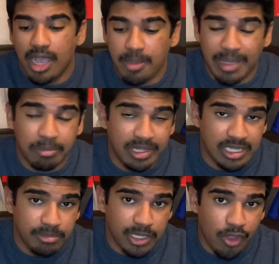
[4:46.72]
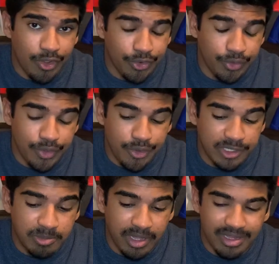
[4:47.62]
might be a little bit longer, who knows,
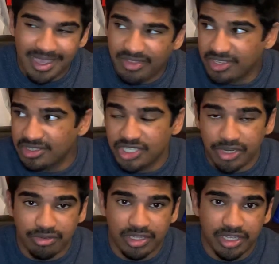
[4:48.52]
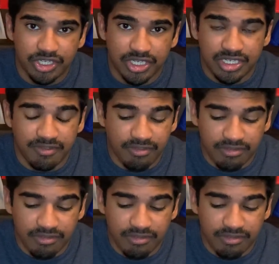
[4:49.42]
but yeah, this is generally the gist of